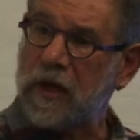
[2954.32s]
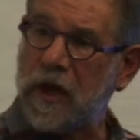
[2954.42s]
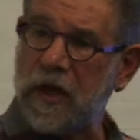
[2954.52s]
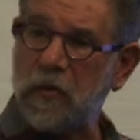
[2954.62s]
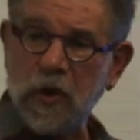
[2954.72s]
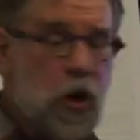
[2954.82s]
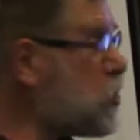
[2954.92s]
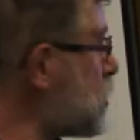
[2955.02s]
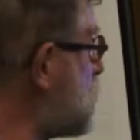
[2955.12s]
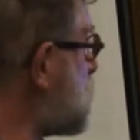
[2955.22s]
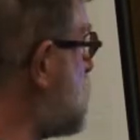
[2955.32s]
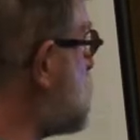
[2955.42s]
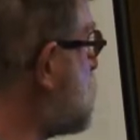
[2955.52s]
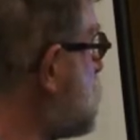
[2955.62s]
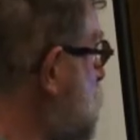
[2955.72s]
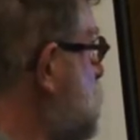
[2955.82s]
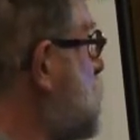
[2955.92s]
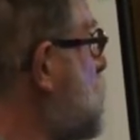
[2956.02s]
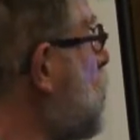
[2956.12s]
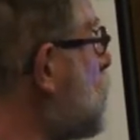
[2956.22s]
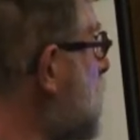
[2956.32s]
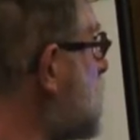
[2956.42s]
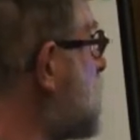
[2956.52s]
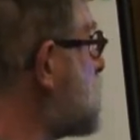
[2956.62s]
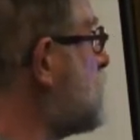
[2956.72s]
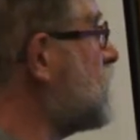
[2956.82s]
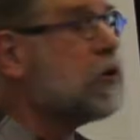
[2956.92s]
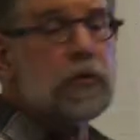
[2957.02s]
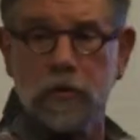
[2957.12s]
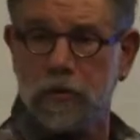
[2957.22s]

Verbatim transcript: and then we're coding those conditions using code because that's convenient.